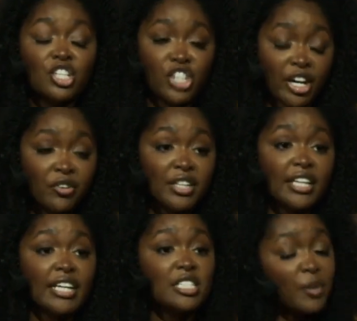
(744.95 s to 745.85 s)

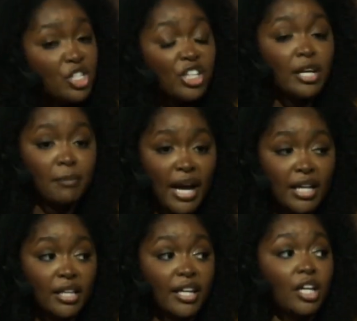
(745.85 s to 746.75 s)
Generally, especially in my
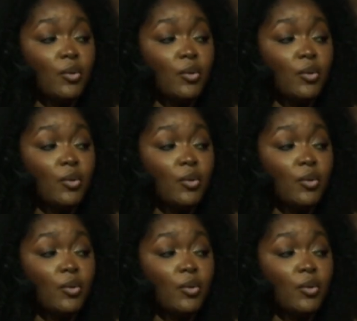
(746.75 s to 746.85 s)
clinic